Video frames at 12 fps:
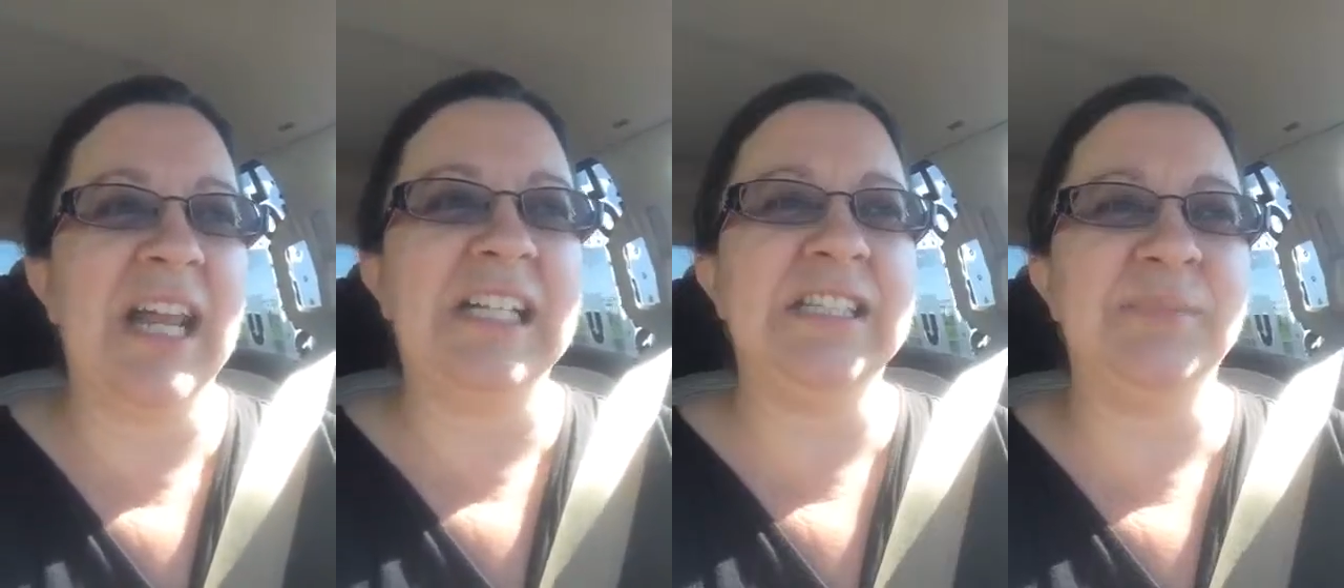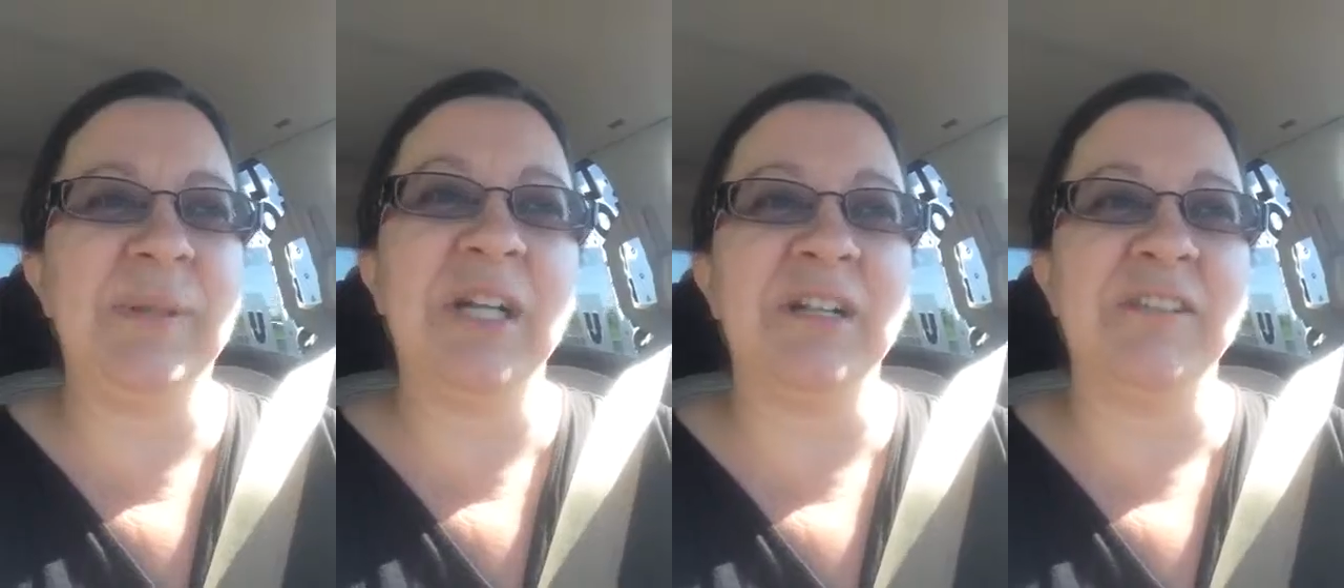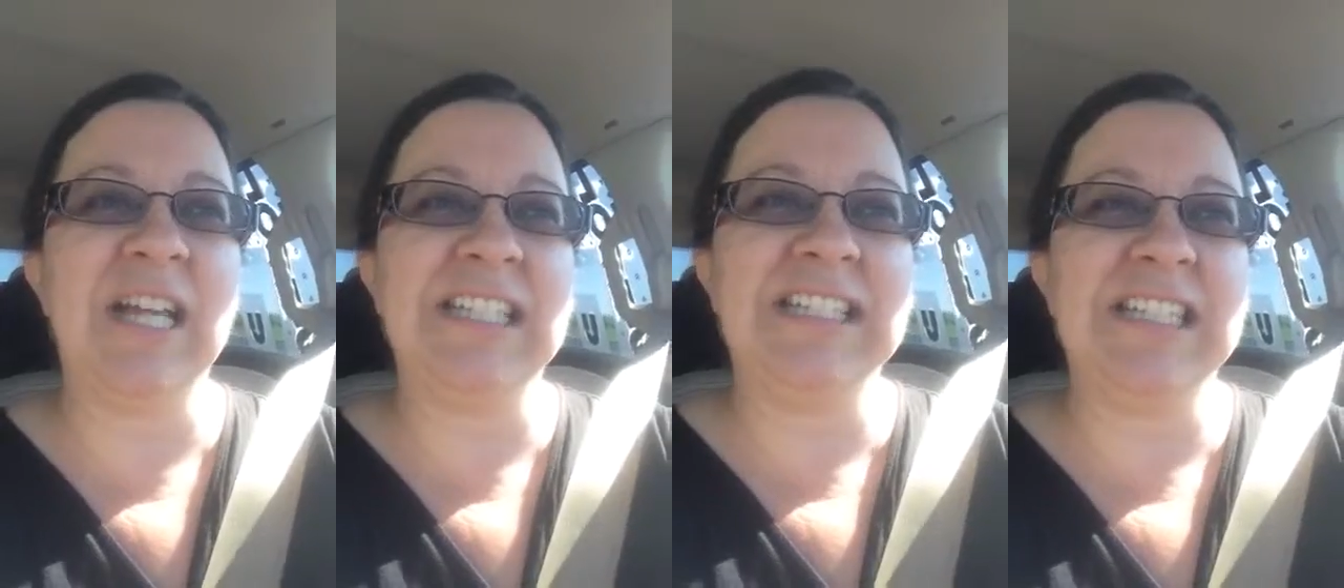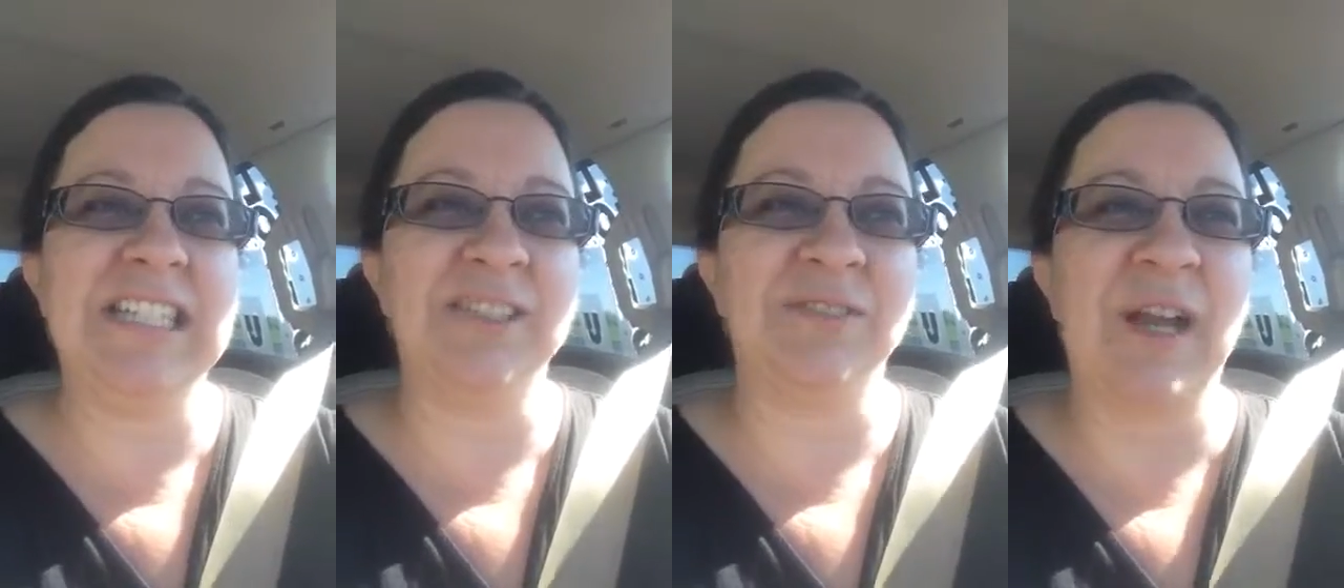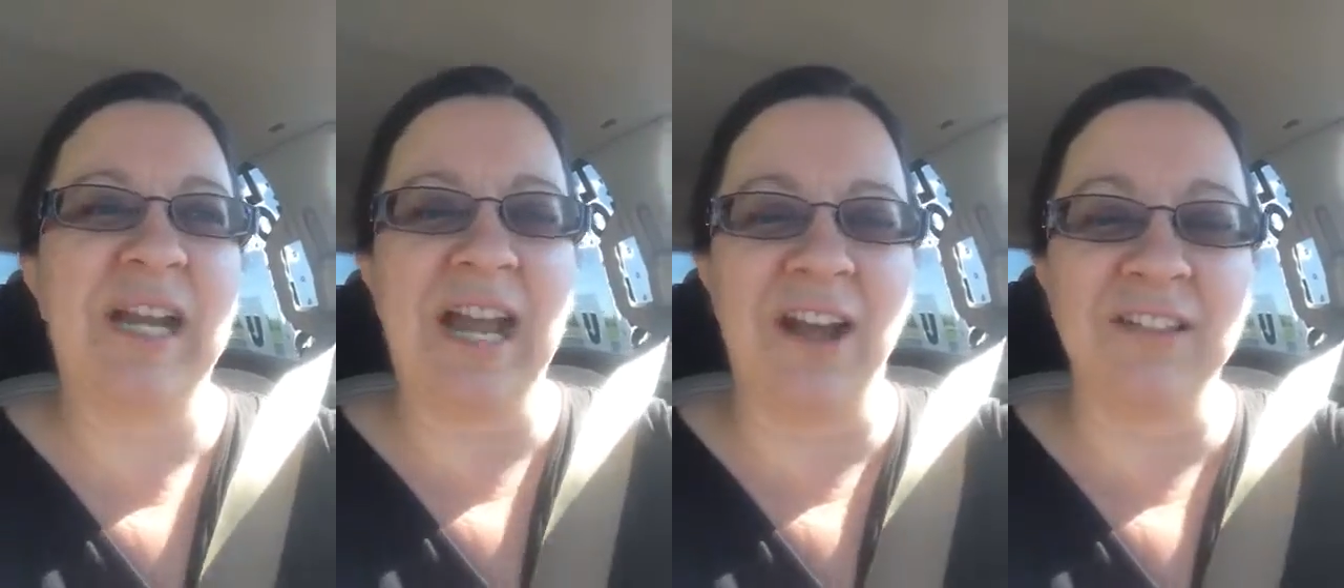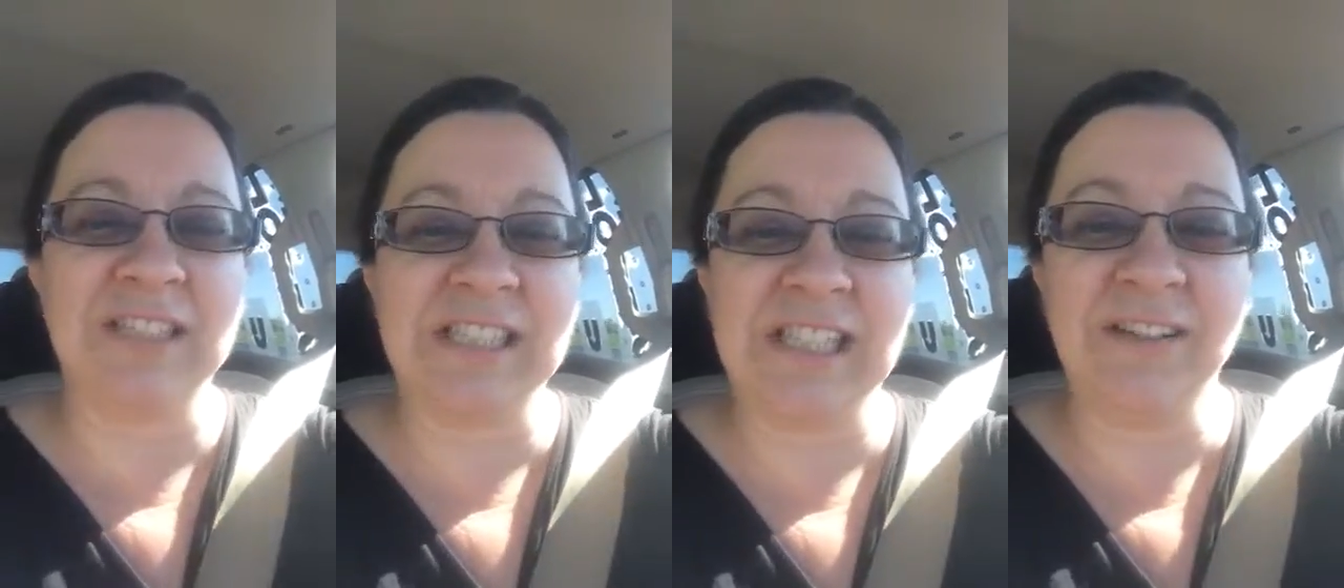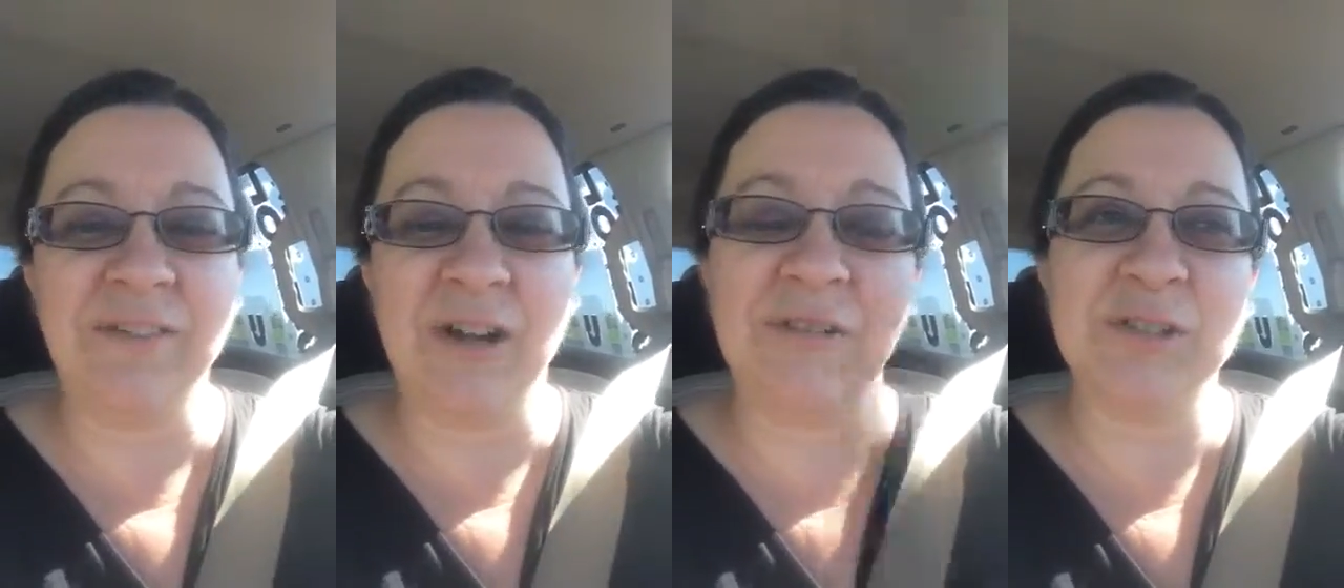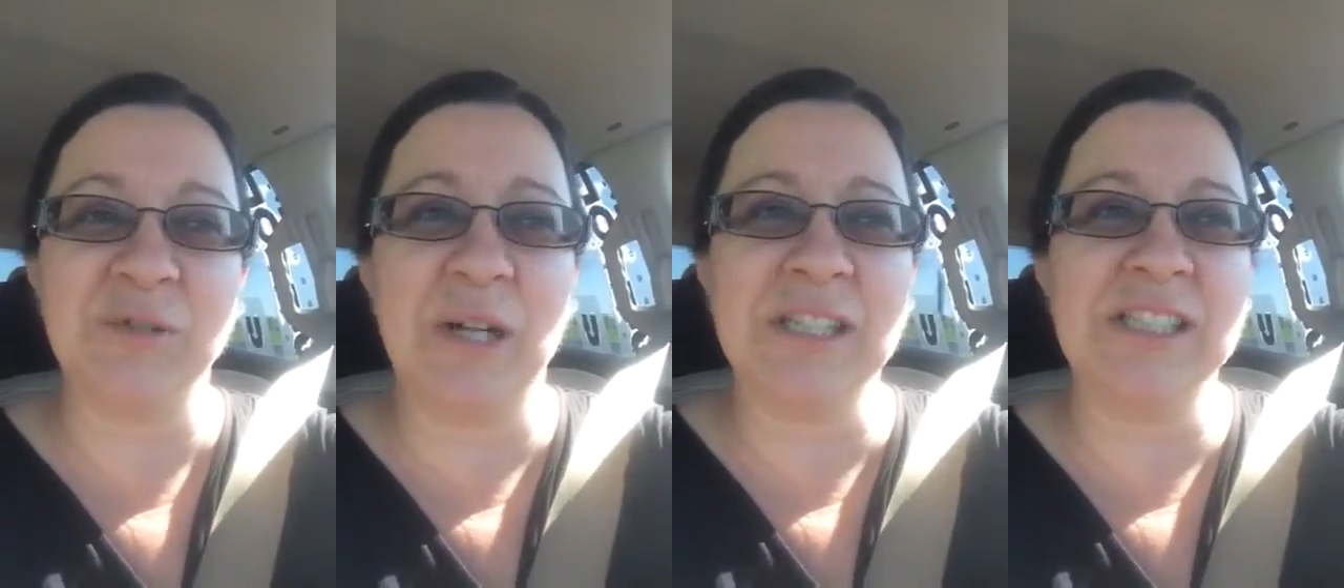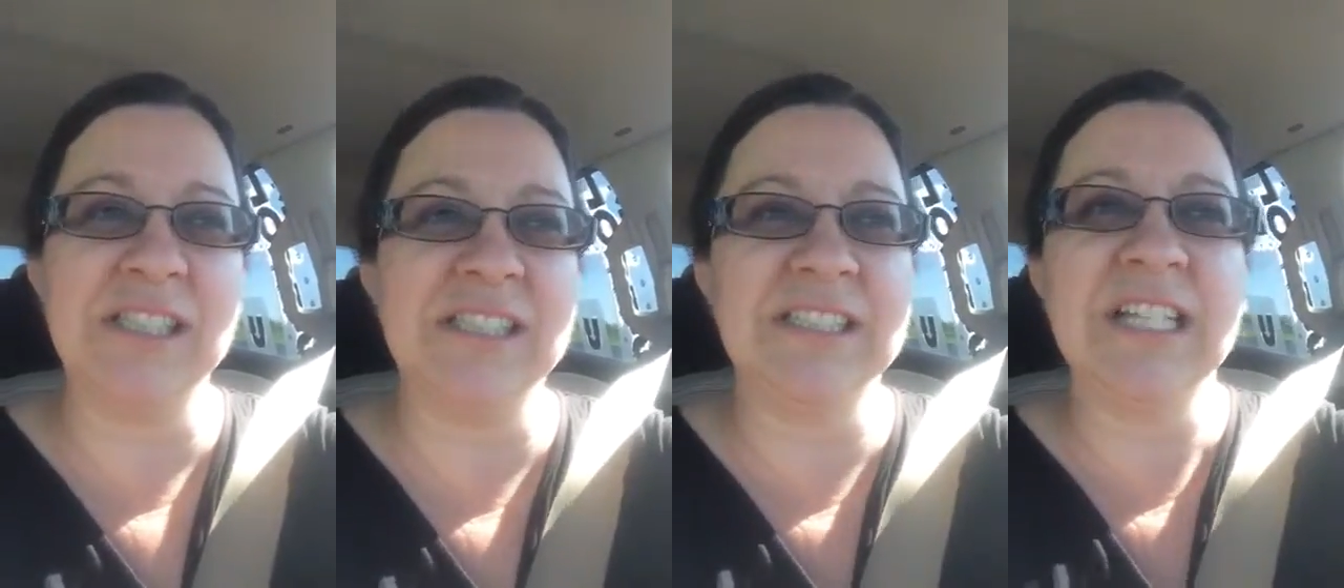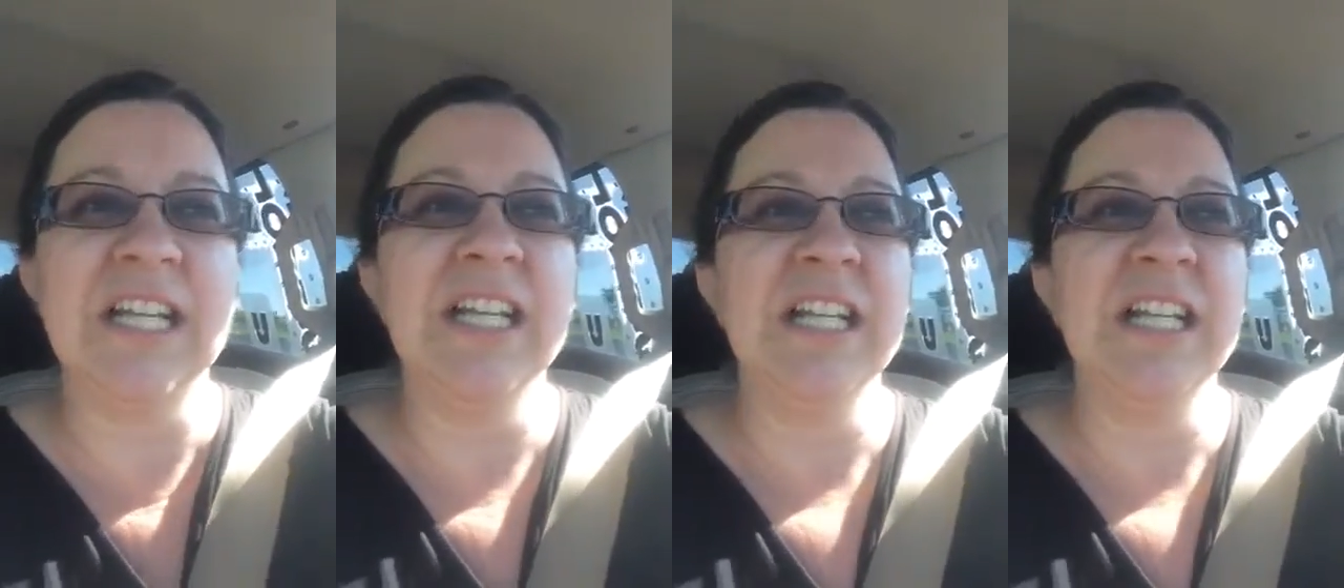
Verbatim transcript: any spirit of laziness right now to leave whoever's watching this,